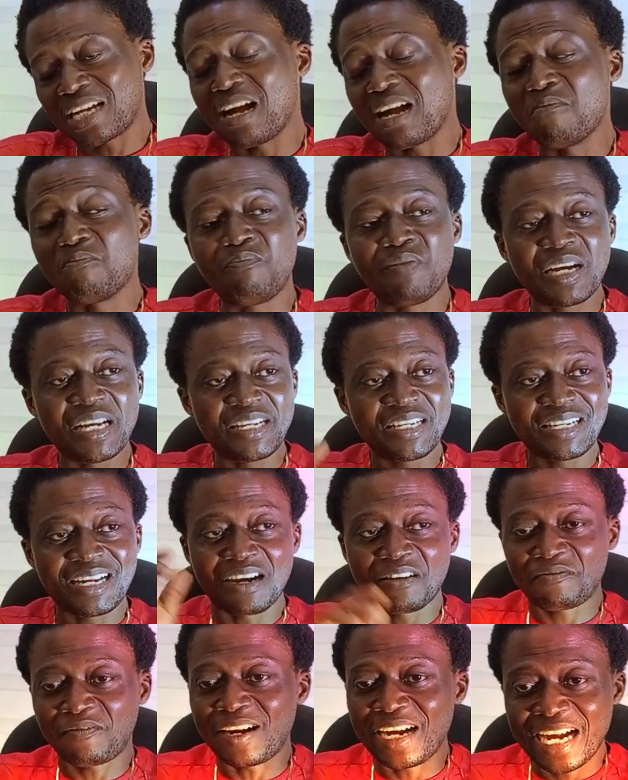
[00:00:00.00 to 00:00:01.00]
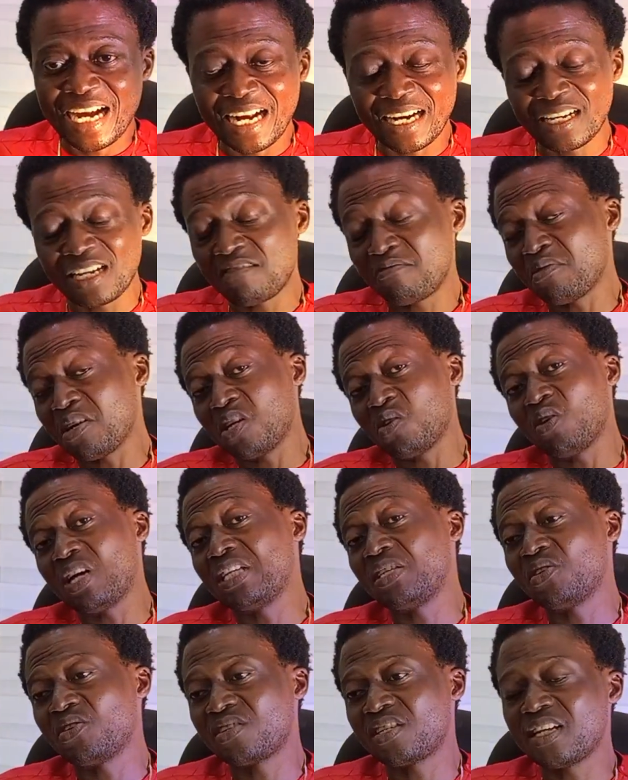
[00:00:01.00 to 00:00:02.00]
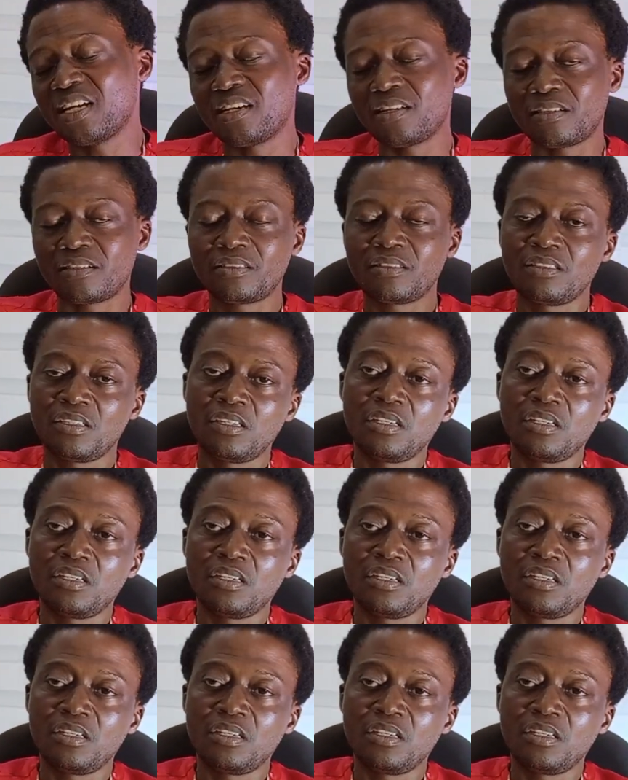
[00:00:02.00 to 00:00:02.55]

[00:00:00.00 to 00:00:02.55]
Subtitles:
campaigning and fired, everybody wants to sell.